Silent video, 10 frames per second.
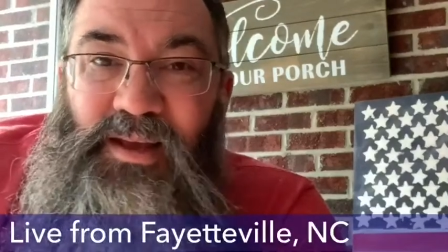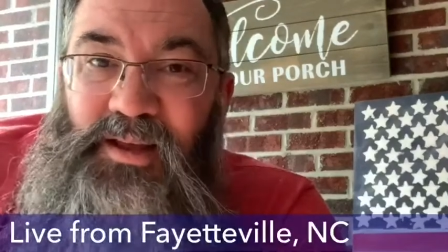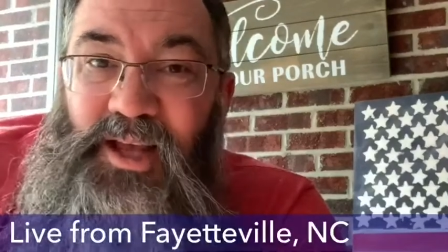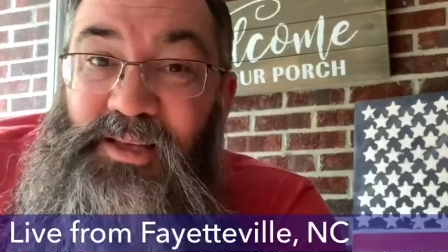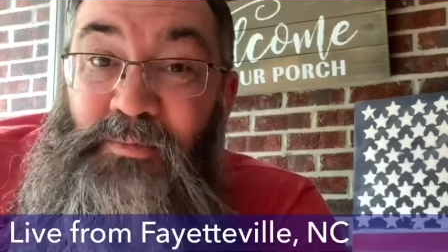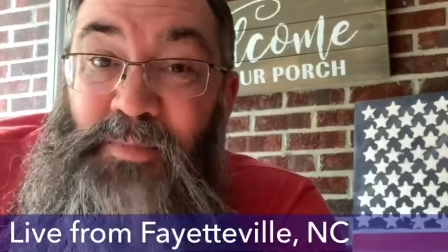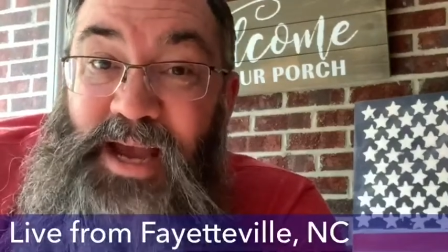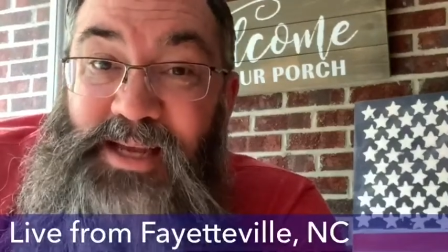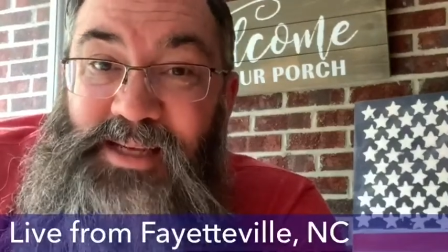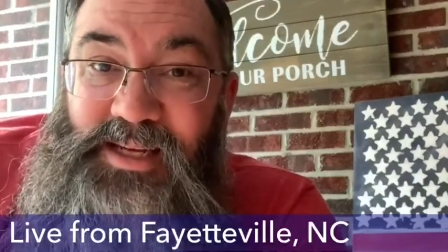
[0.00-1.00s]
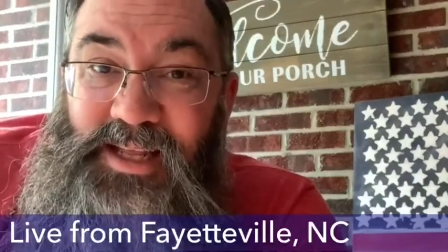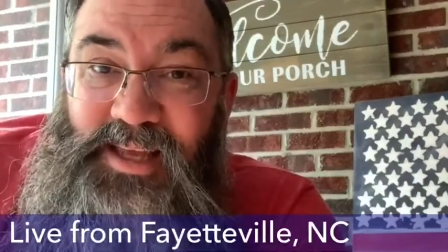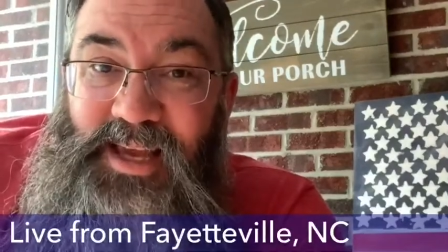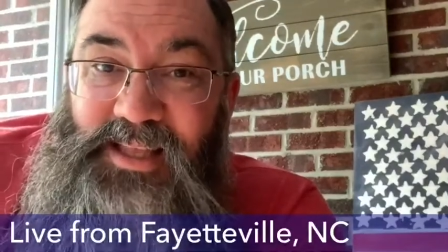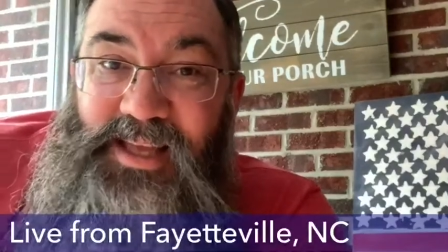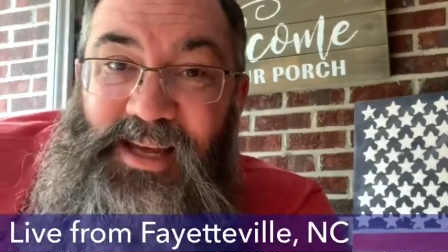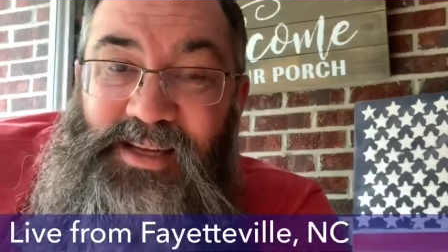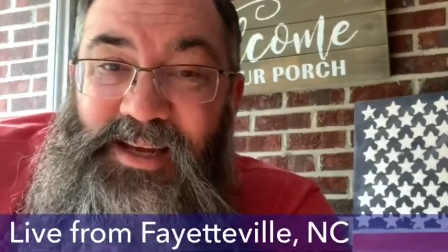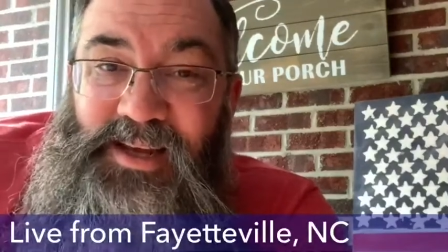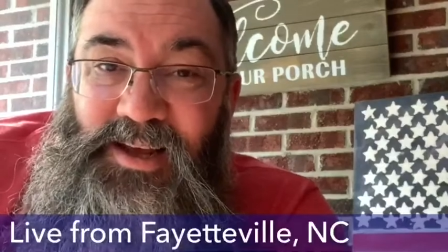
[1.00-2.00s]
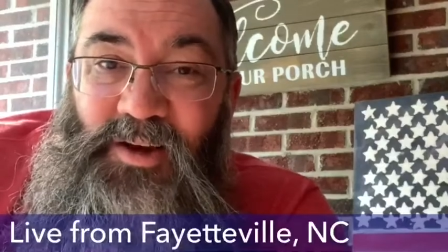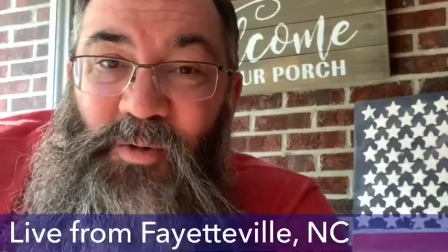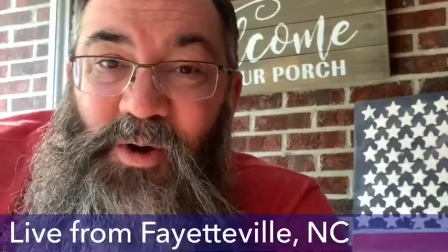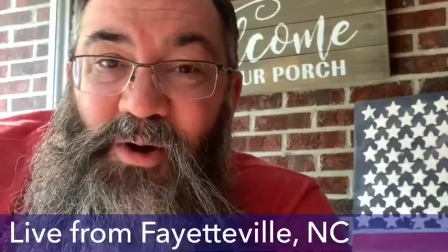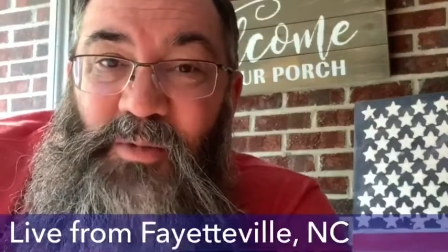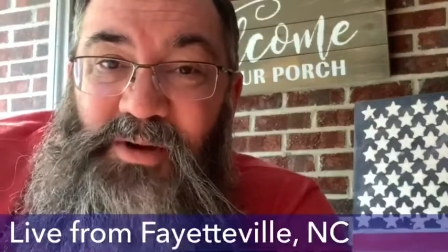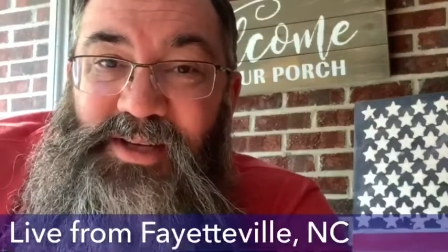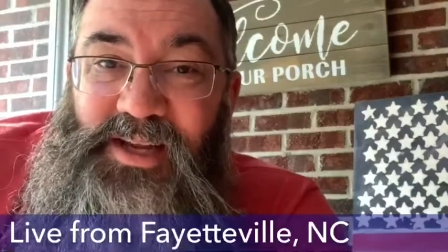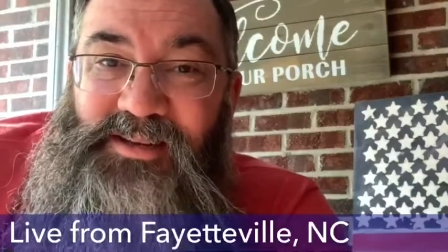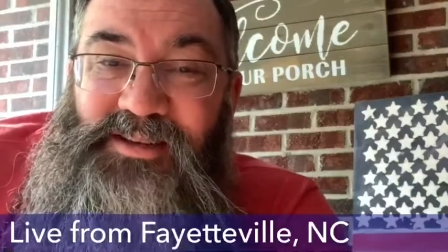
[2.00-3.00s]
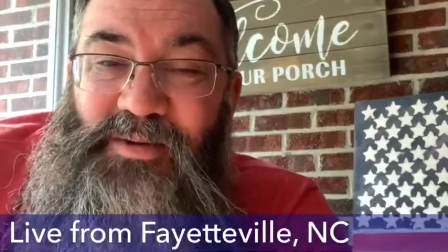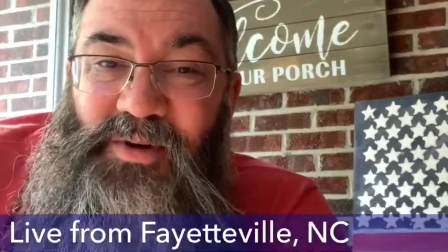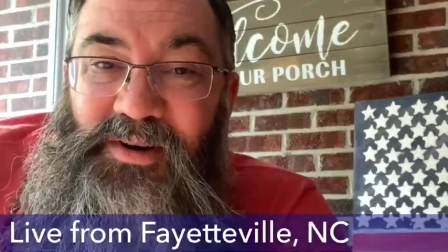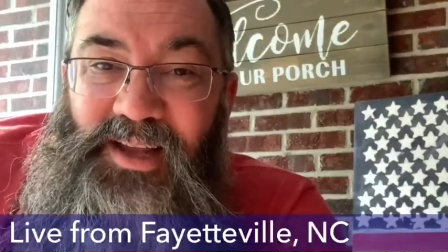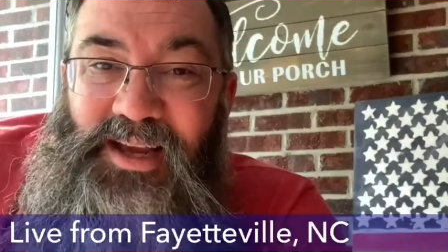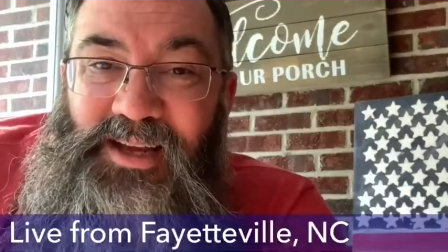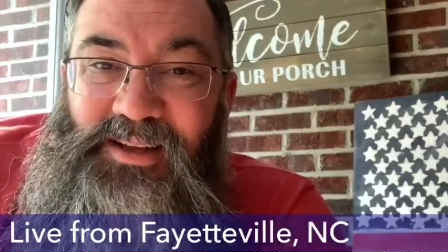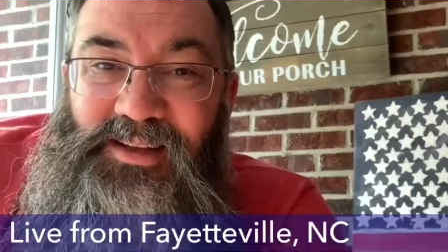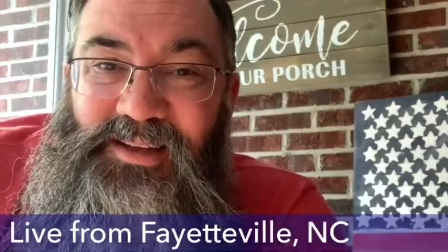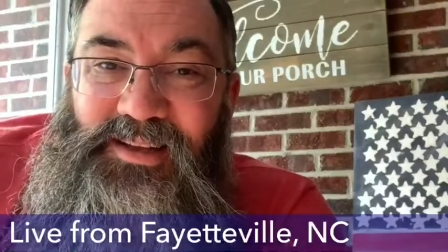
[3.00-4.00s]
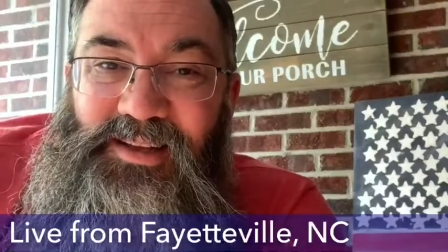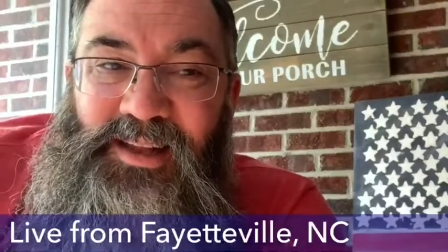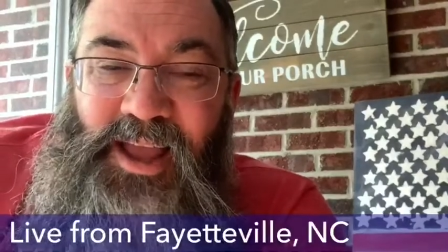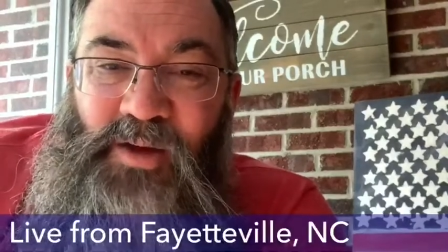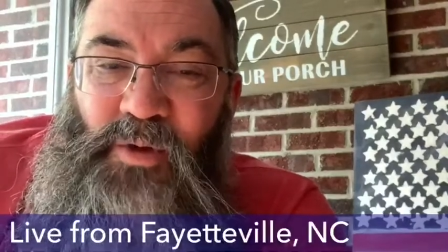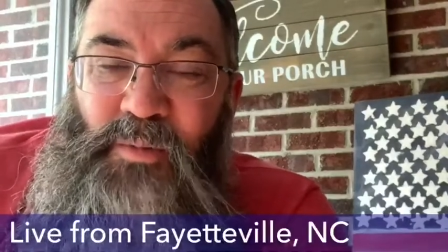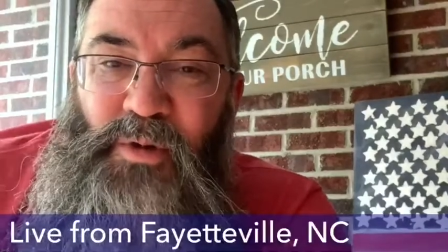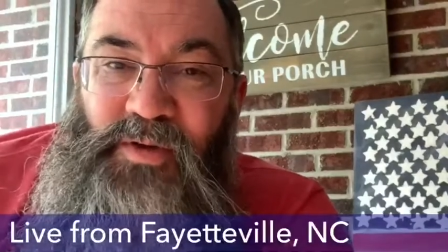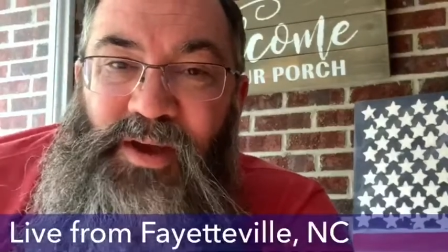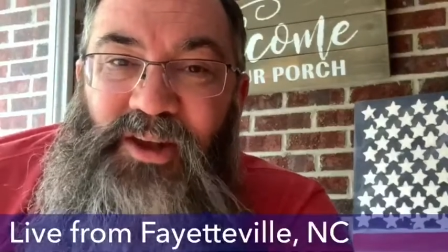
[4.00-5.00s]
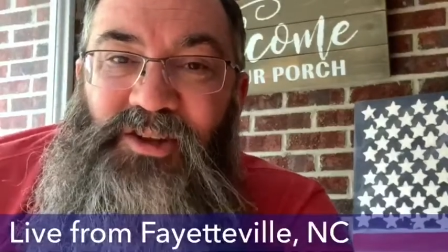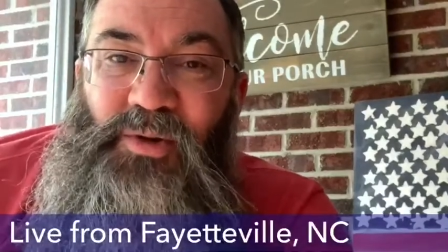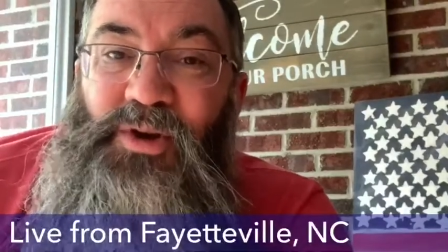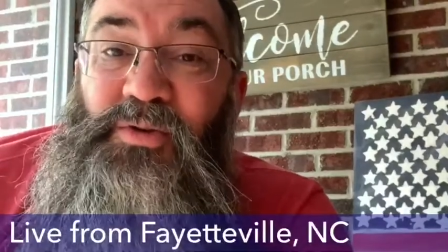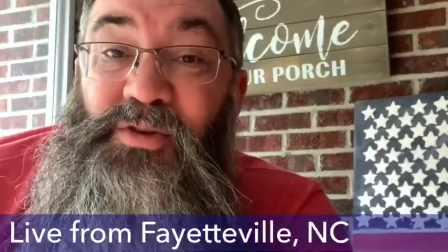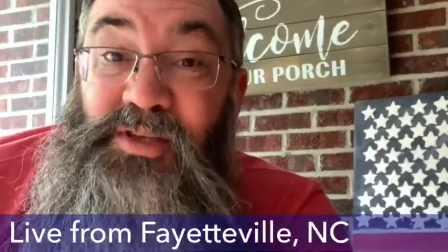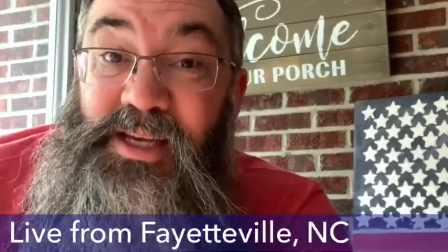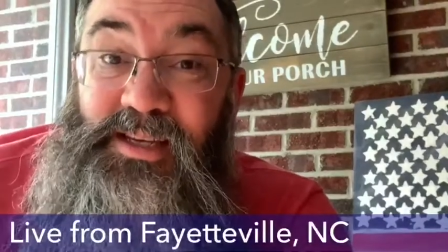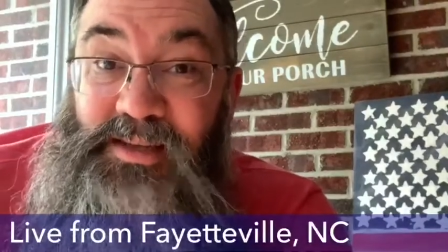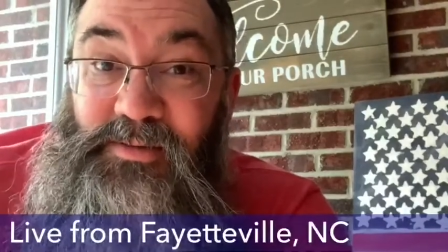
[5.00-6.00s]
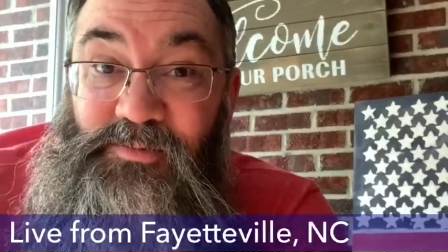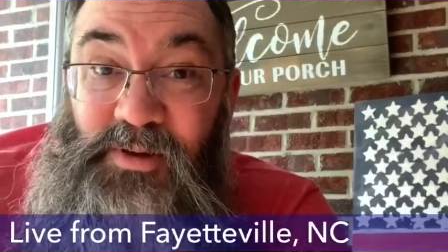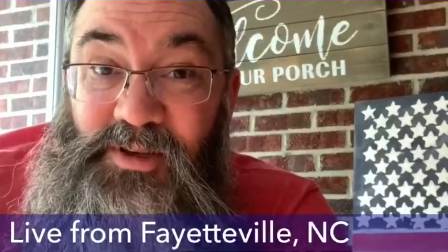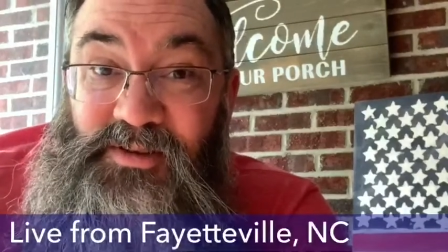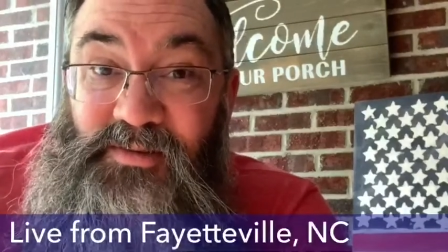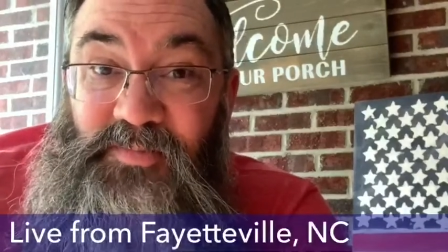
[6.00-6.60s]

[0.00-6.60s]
it's amazing to think that we're almost at summer, like like we're moving into a new season, folks.